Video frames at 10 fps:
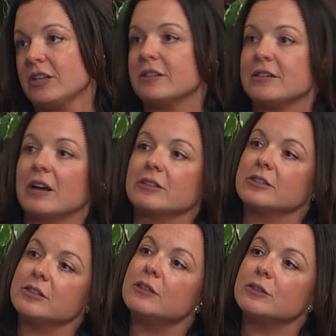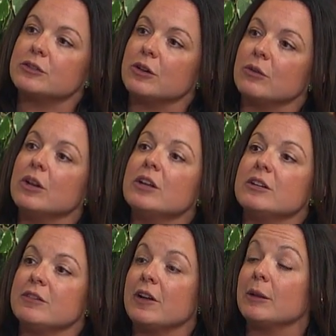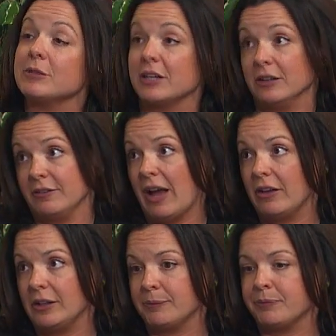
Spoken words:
that Dr. Silverstone developed at Hill Valley.